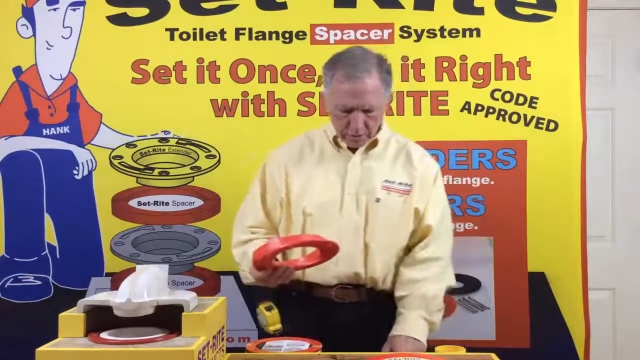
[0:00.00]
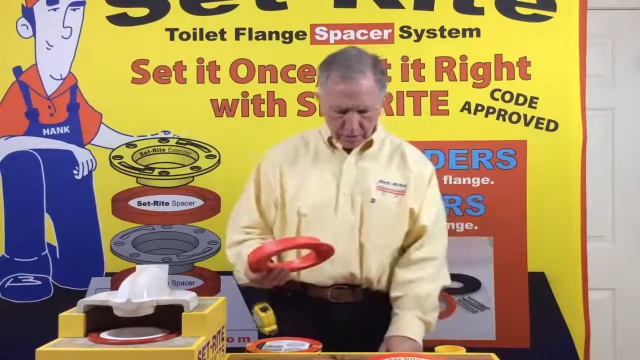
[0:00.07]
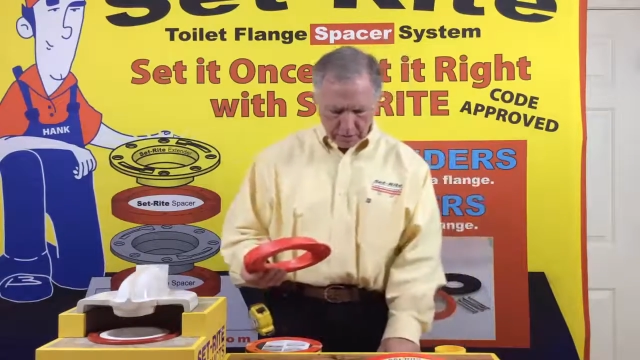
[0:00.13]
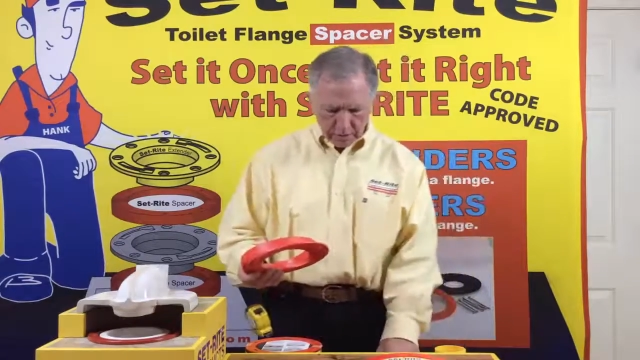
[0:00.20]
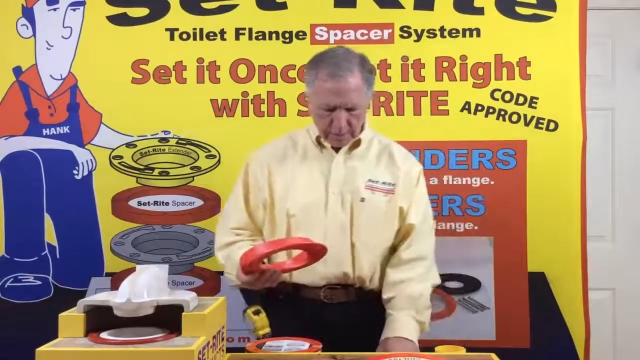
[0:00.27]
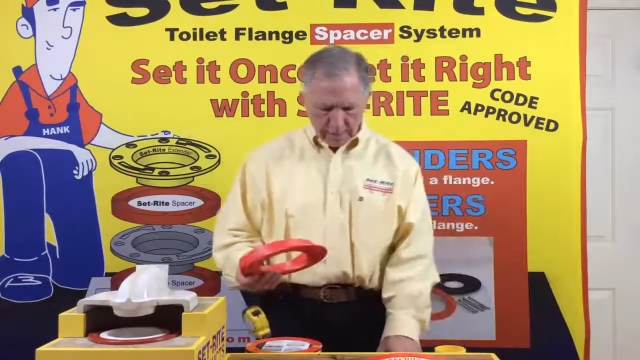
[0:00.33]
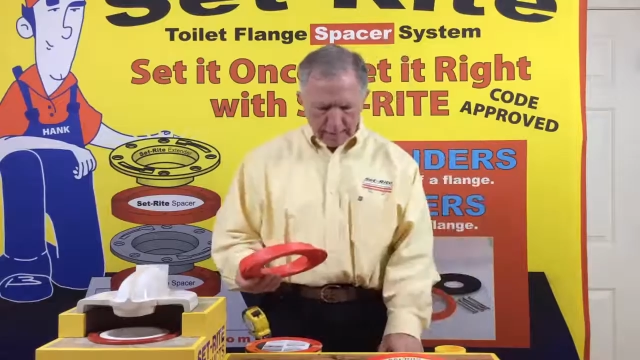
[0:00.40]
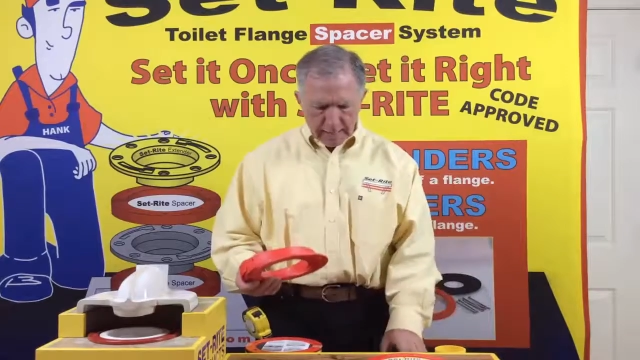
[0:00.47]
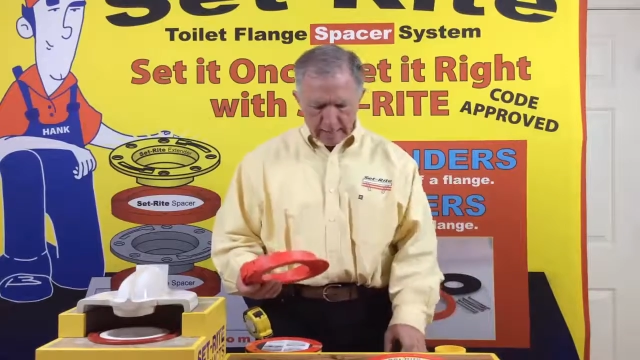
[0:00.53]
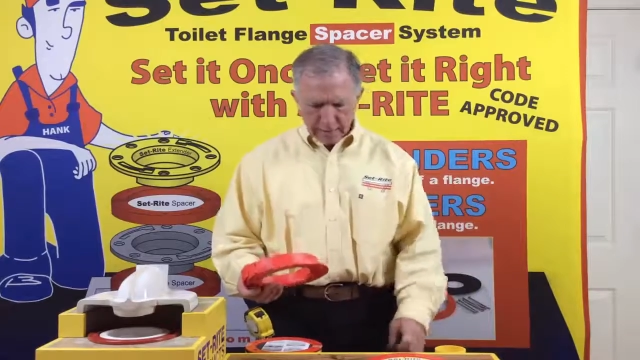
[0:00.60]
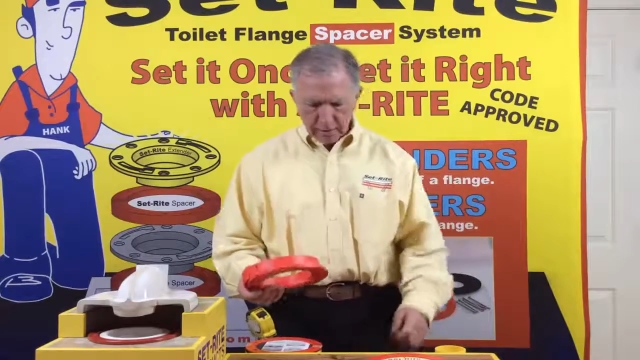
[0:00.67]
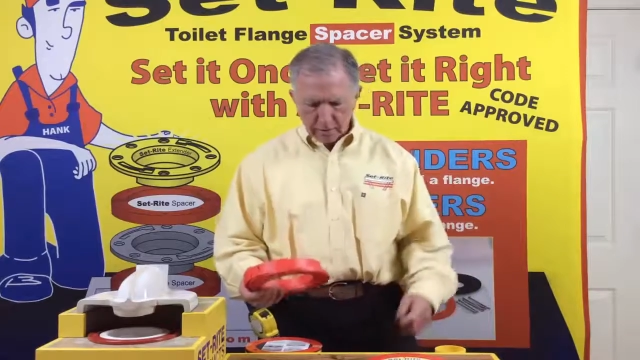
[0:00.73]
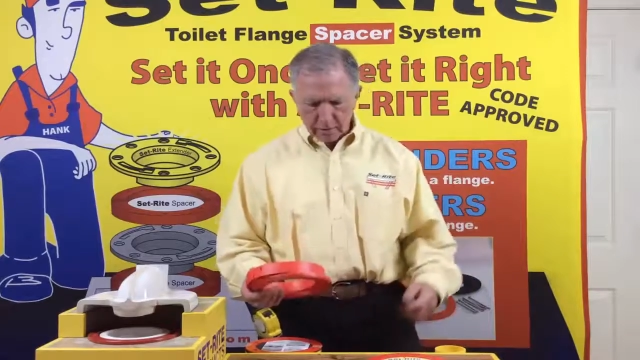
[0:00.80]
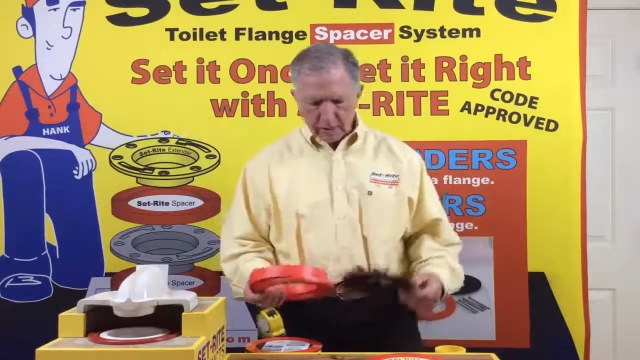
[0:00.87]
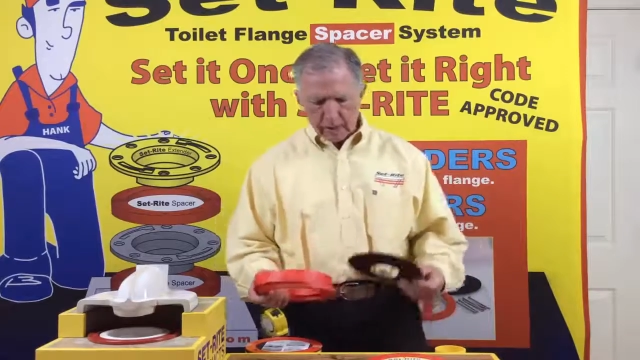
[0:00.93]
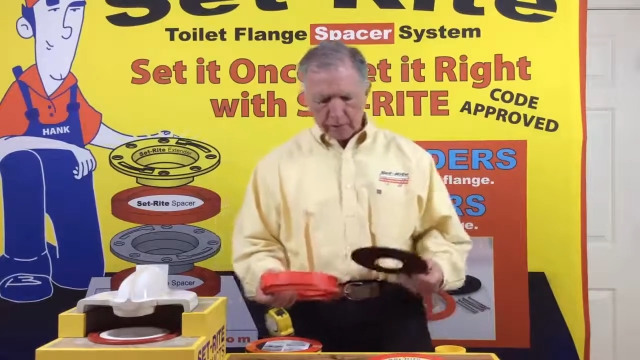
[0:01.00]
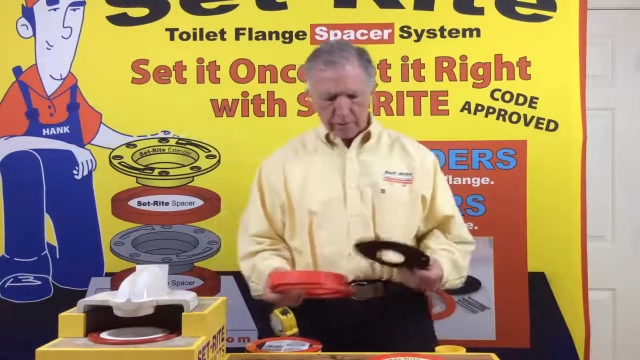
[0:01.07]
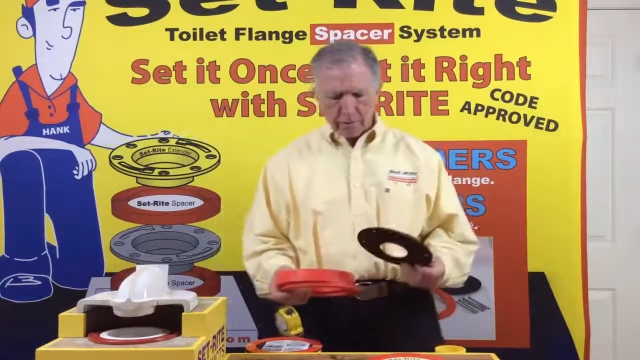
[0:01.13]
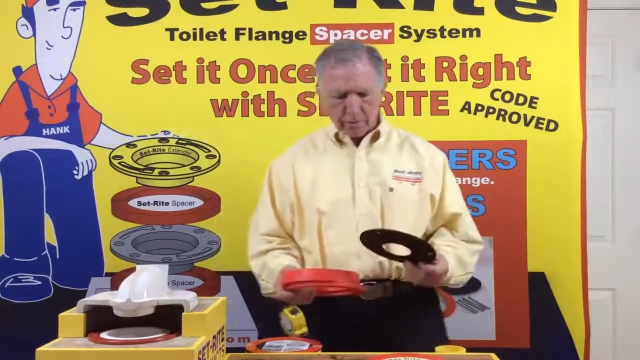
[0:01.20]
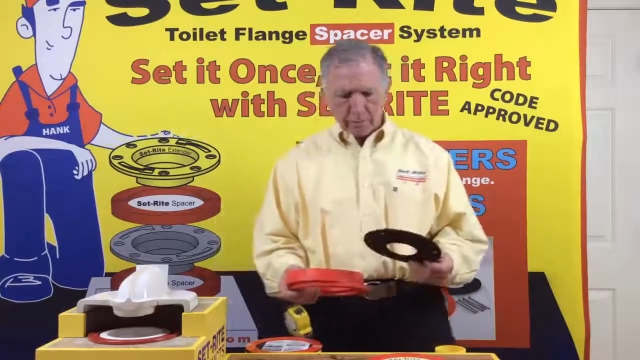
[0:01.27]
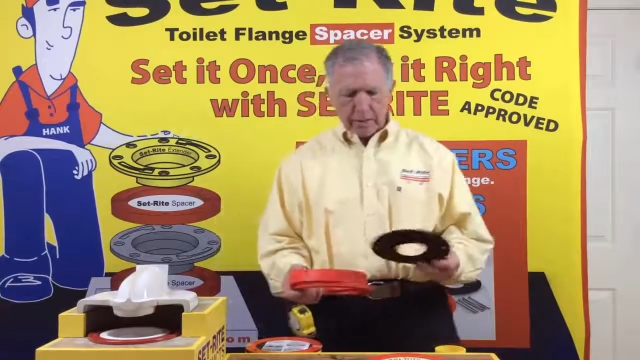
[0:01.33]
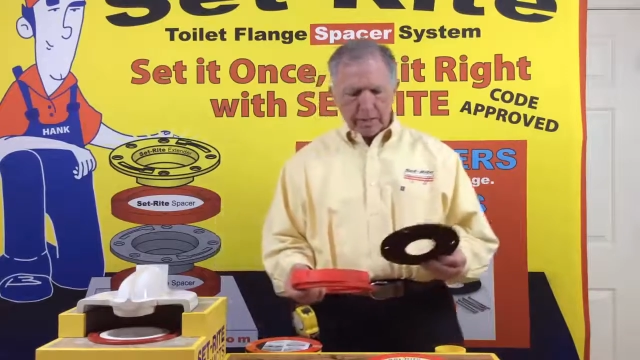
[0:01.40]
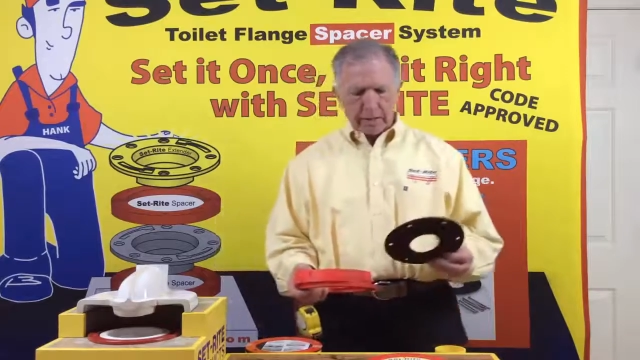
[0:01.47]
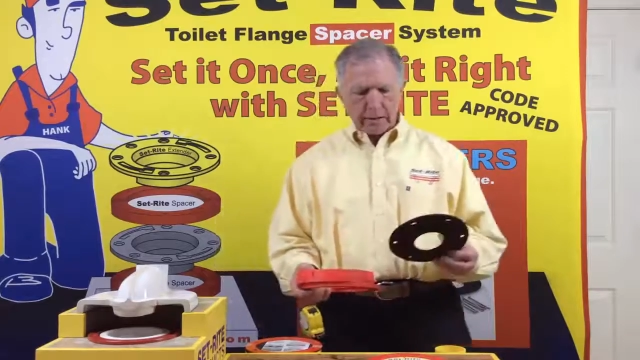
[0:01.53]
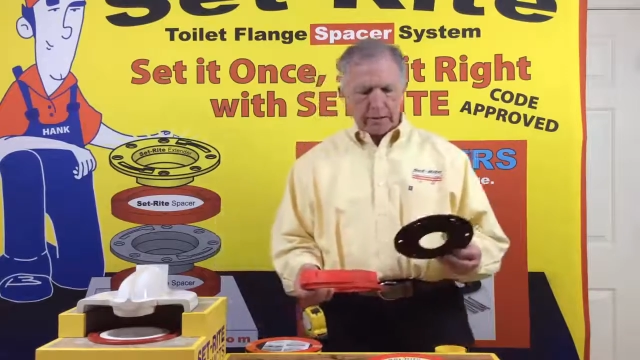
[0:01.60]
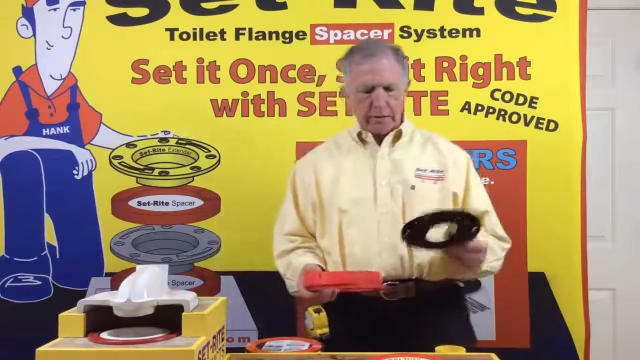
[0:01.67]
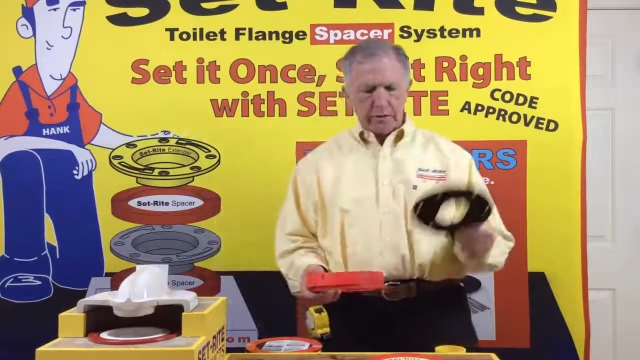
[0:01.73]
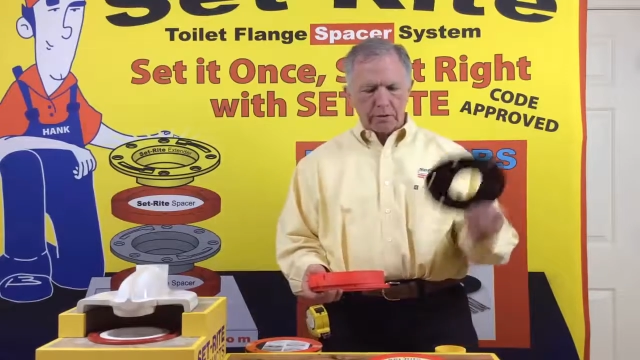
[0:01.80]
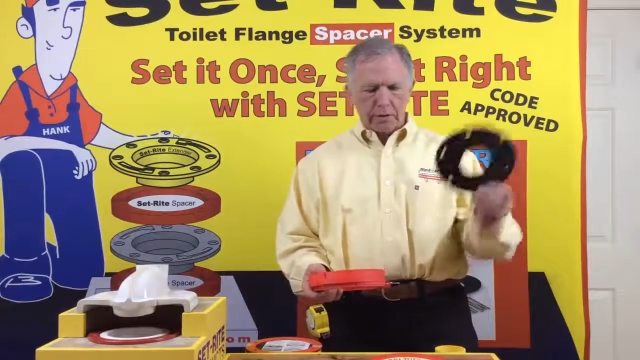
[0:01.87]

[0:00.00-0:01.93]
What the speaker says: take the gasket out of the package,